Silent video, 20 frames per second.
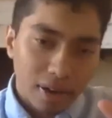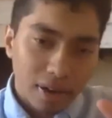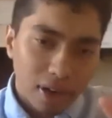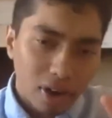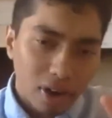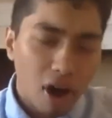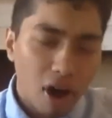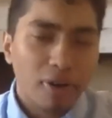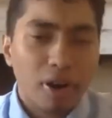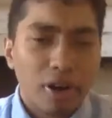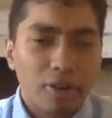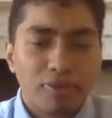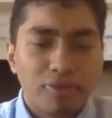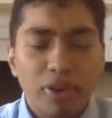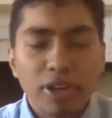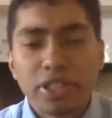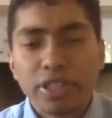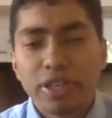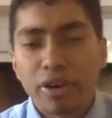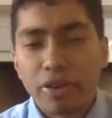
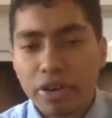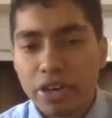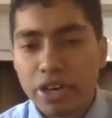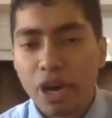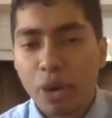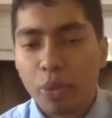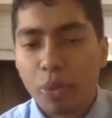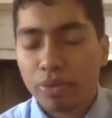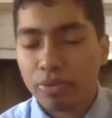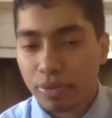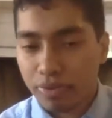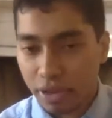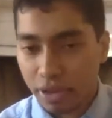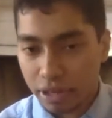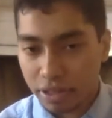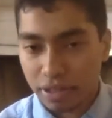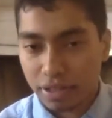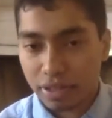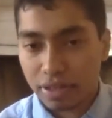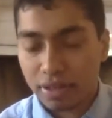confronting our ego with
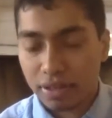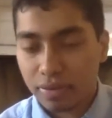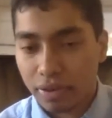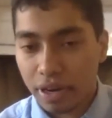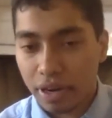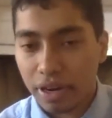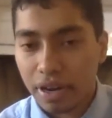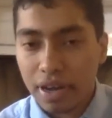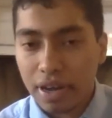reflection, right?